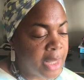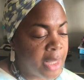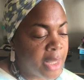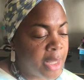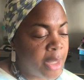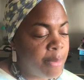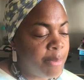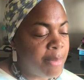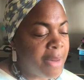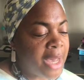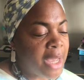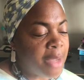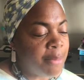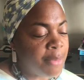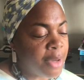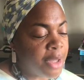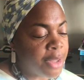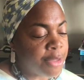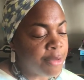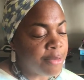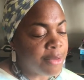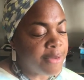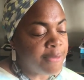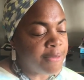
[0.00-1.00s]
My
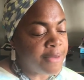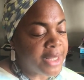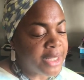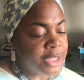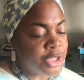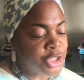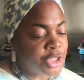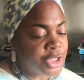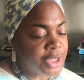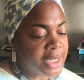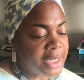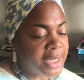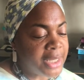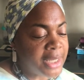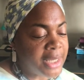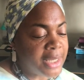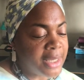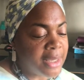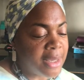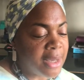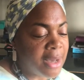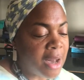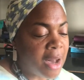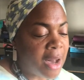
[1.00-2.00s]
mother eventually
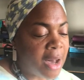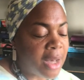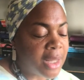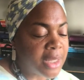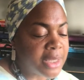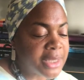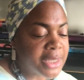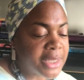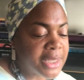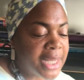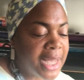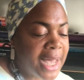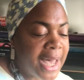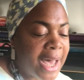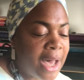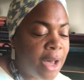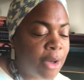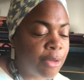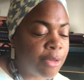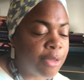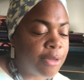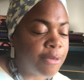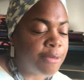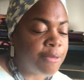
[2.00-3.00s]
asked
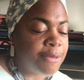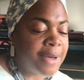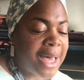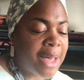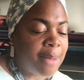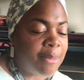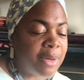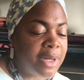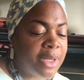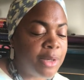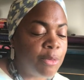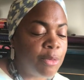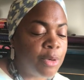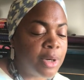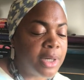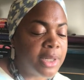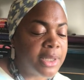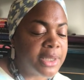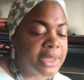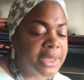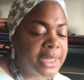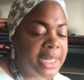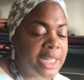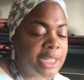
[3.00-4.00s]
how the family was,
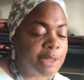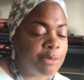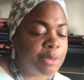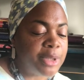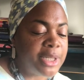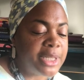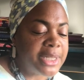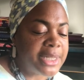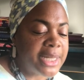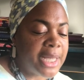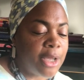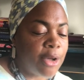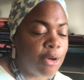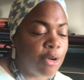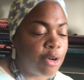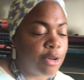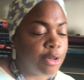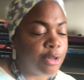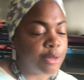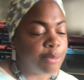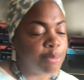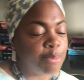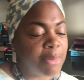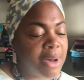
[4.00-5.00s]
and as we say our
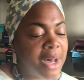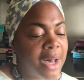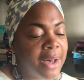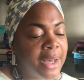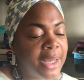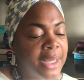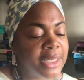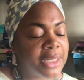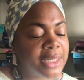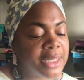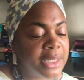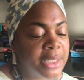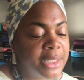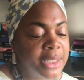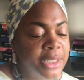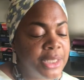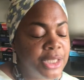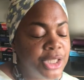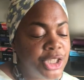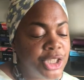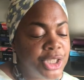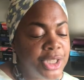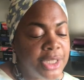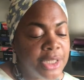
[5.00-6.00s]
goodbyes,
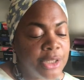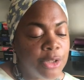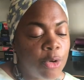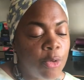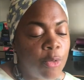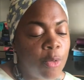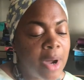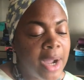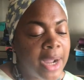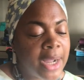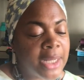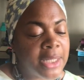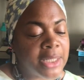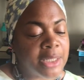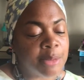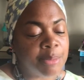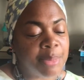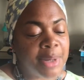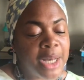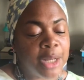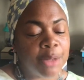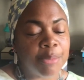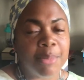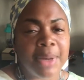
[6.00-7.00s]
she inquires
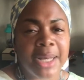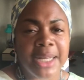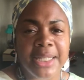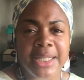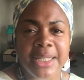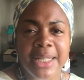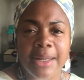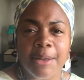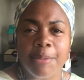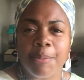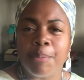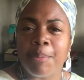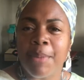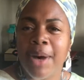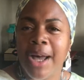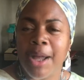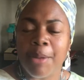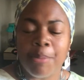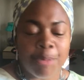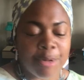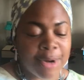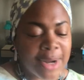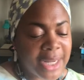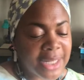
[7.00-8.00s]
about my
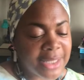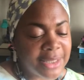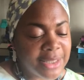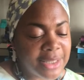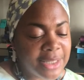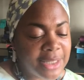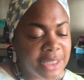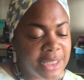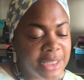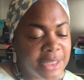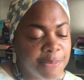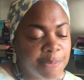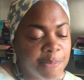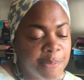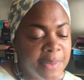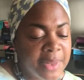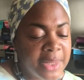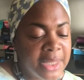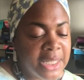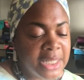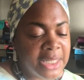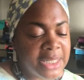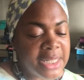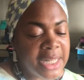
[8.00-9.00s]
practice,
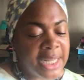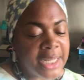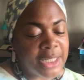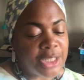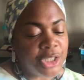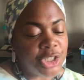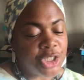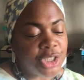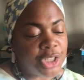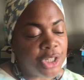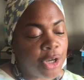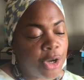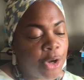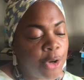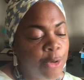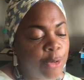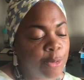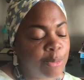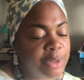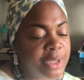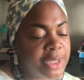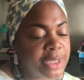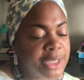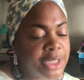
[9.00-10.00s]
saying she
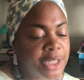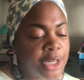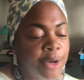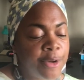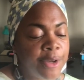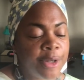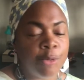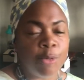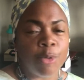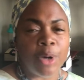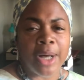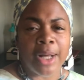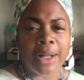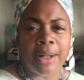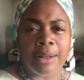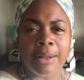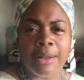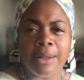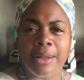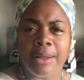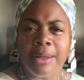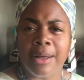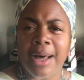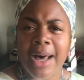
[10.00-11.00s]
hopes it's going well.
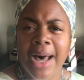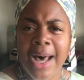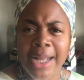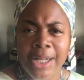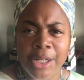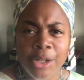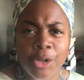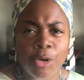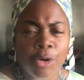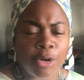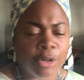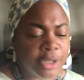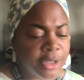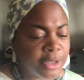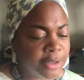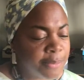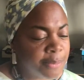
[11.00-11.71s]
I nod.